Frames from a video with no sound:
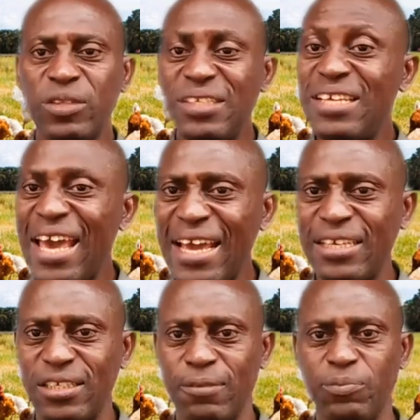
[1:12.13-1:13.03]
till the
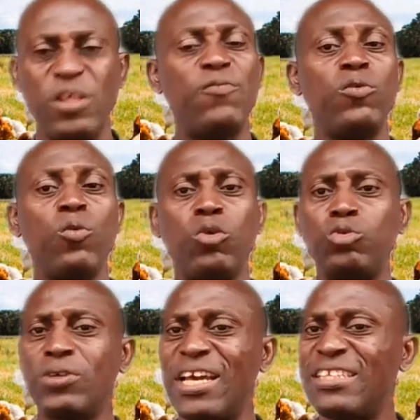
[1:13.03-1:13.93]
end if you want
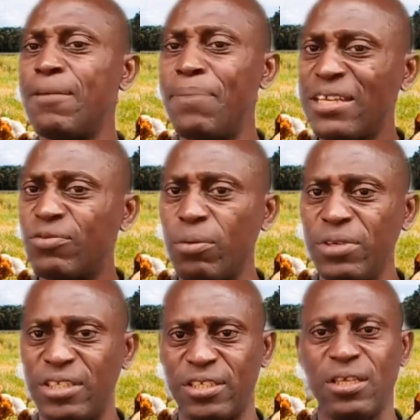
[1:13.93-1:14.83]
to get the best from
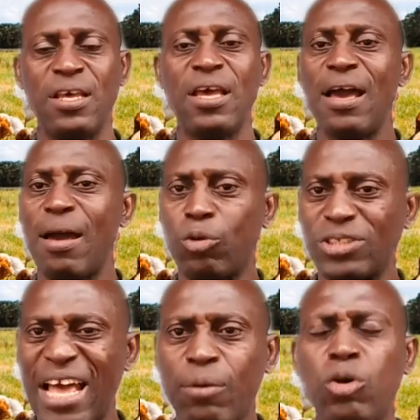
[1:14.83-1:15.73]
it,
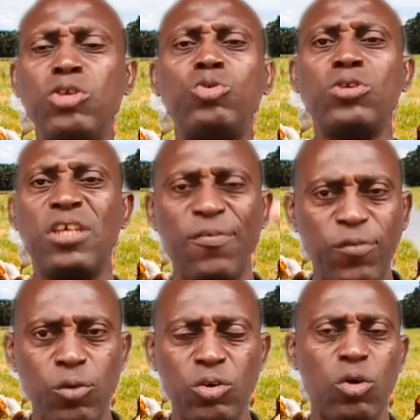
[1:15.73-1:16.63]
because I'm going to give
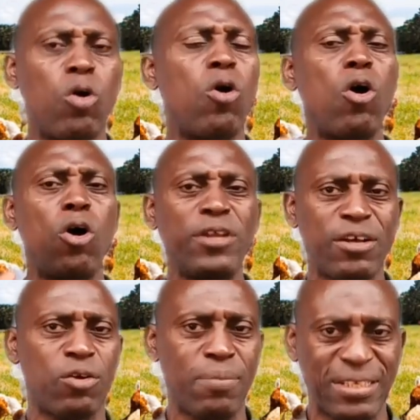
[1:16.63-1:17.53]
you all the
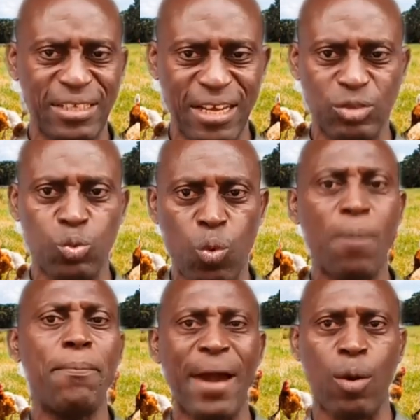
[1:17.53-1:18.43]
raw materials
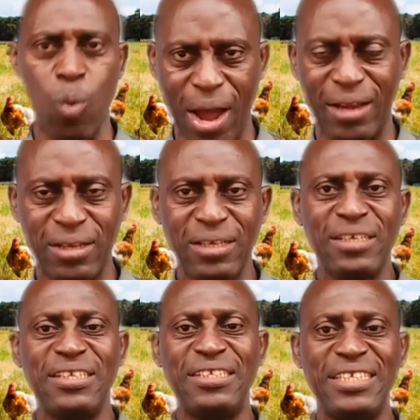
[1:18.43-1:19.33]
one by one,
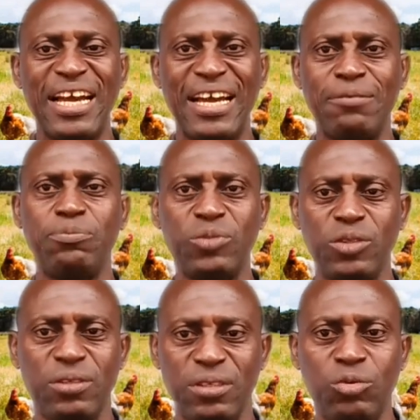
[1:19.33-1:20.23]
their
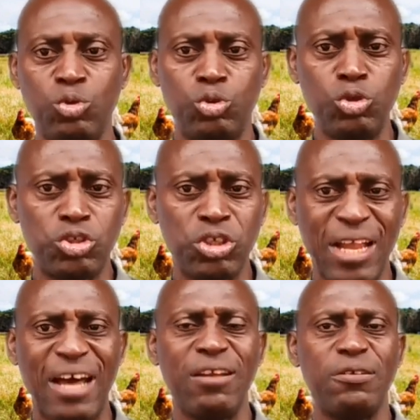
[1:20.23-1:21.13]

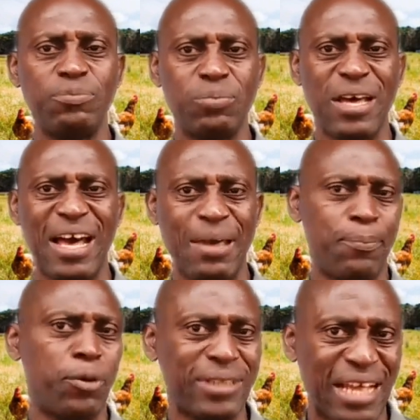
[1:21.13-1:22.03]
nutritional
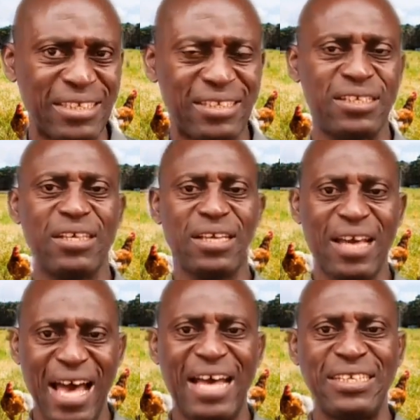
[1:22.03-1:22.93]
importance
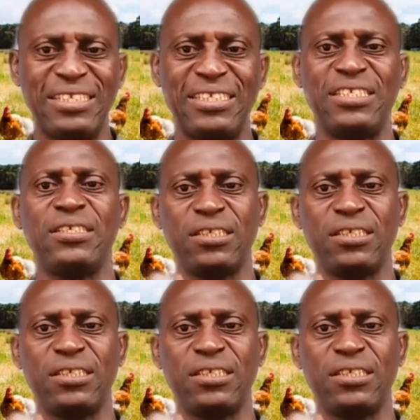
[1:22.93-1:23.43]
and